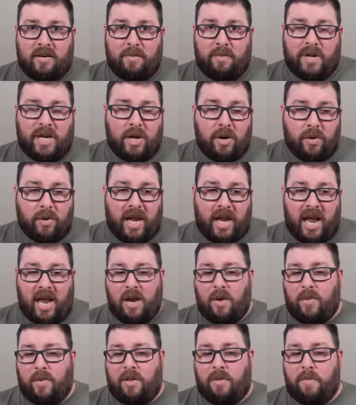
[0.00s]
Be okay
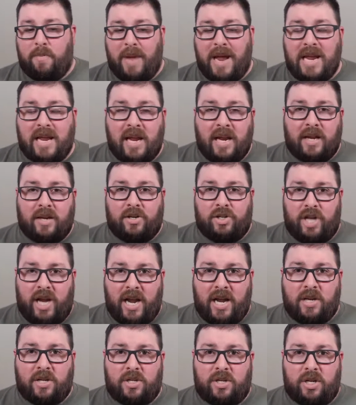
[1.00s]
with making a
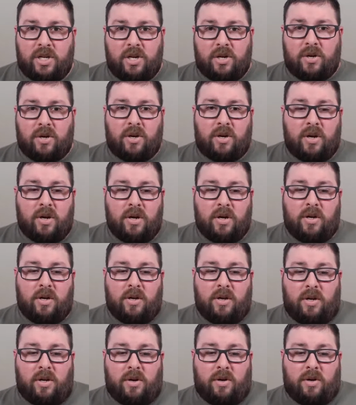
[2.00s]
change to
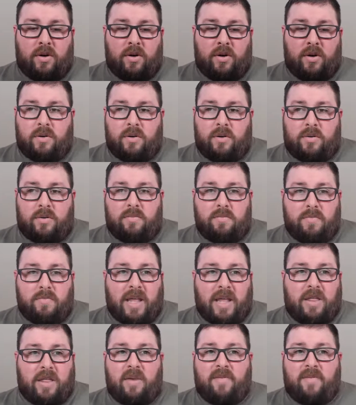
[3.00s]
your
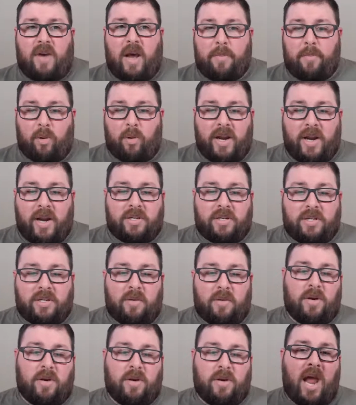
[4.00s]
method of operation.
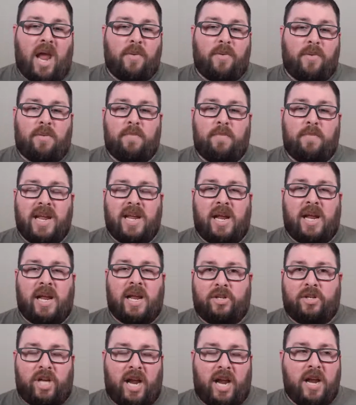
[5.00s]
Be okay with making a
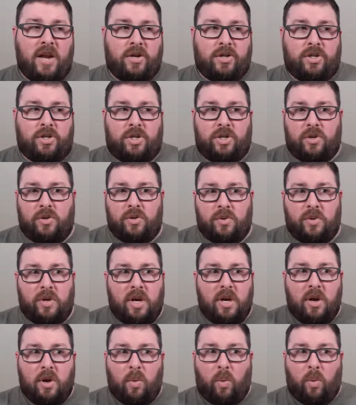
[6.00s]
change to
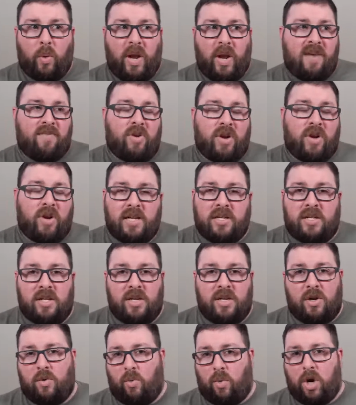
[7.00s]
whatever it is that
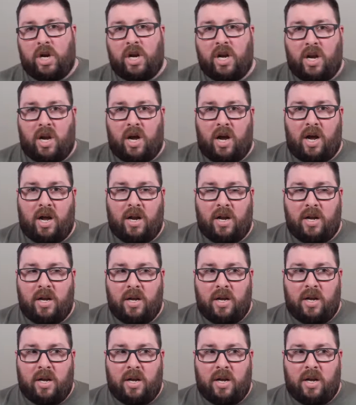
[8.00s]
you're working on.